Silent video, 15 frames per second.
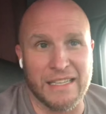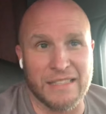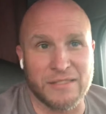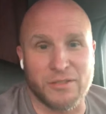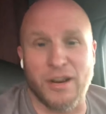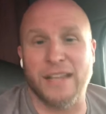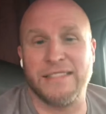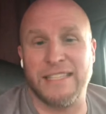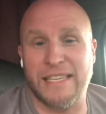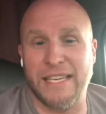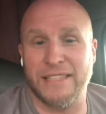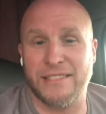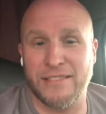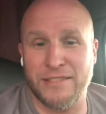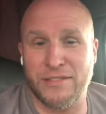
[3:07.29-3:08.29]
Tracy
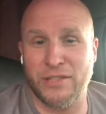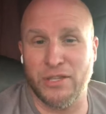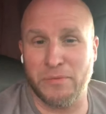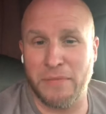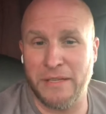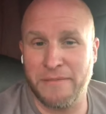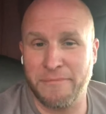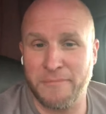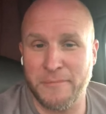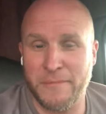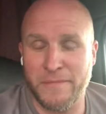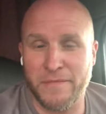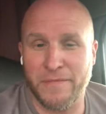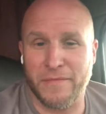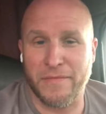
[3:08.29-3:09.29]
Kitchens took me,
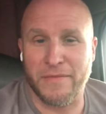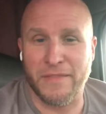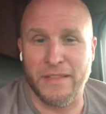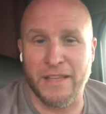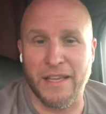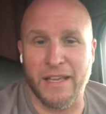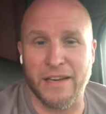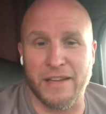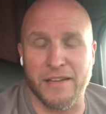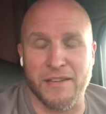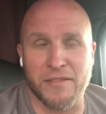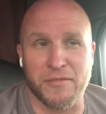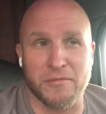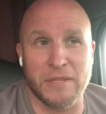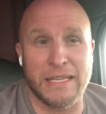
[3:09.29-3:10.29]
and
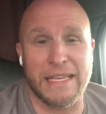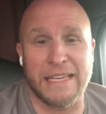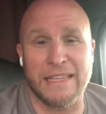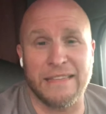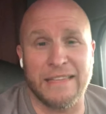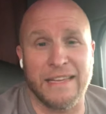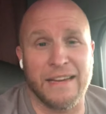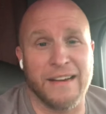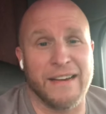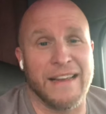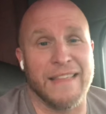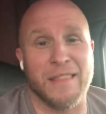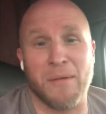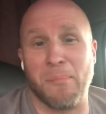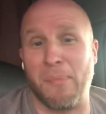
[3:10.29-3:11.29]
we get there
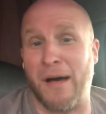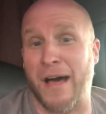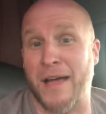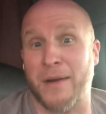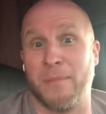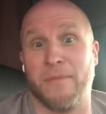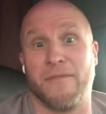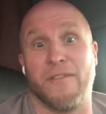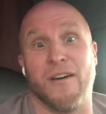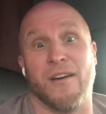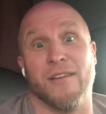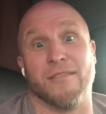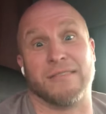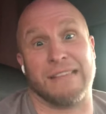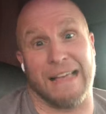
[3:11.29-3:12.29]
and the bottom
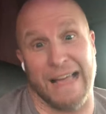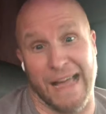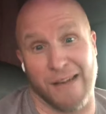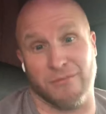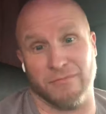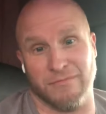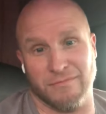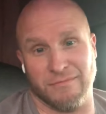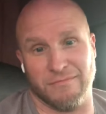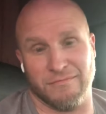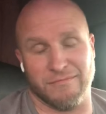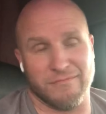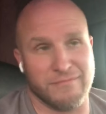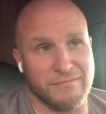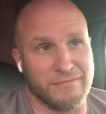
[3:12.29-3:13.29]
falls out.
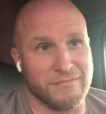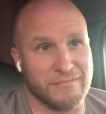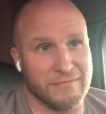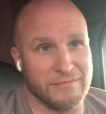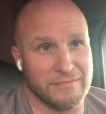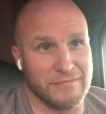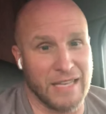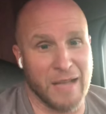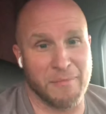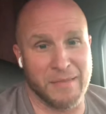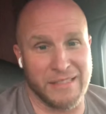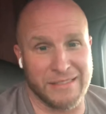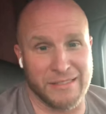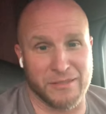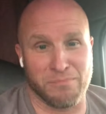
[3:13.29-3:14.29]
I
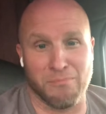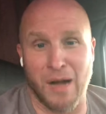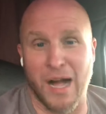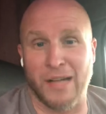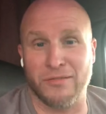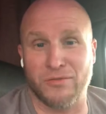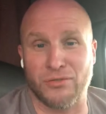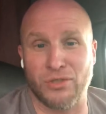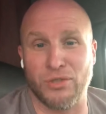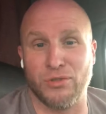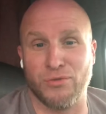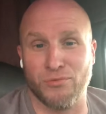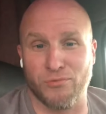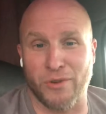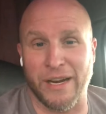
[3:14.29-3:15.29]
mean, just
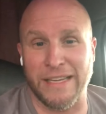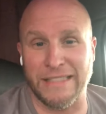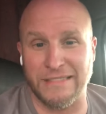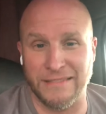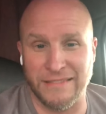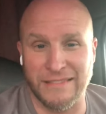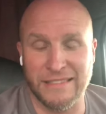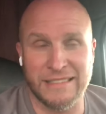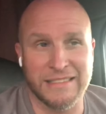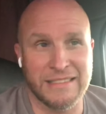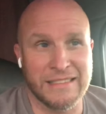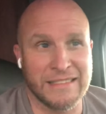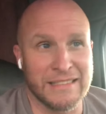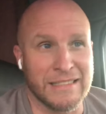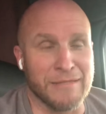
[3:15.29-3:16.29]
monsoon rain.
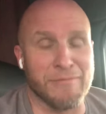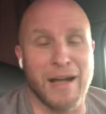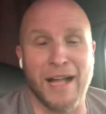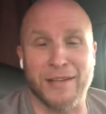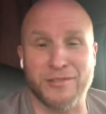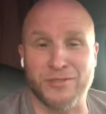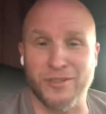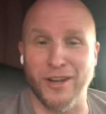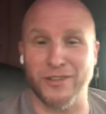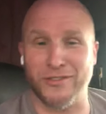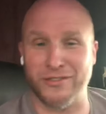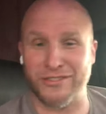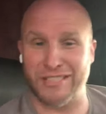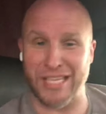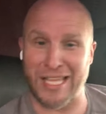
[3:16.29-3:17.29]
My
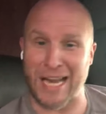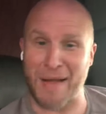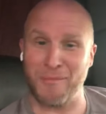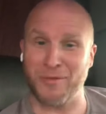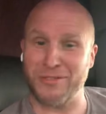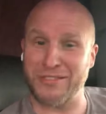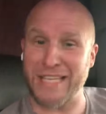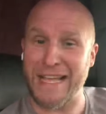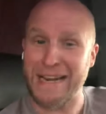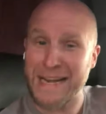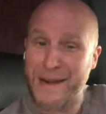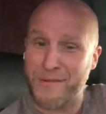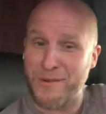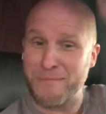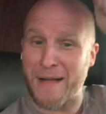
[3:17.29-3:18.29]
instructor said, I'm going to stand
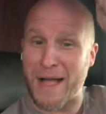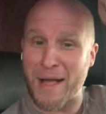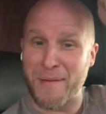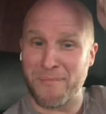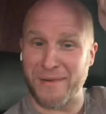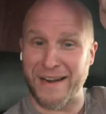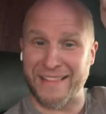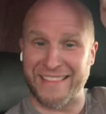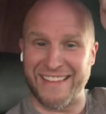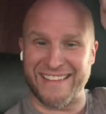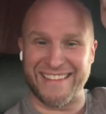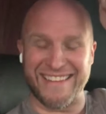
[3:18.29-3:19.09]
here with my umbrella.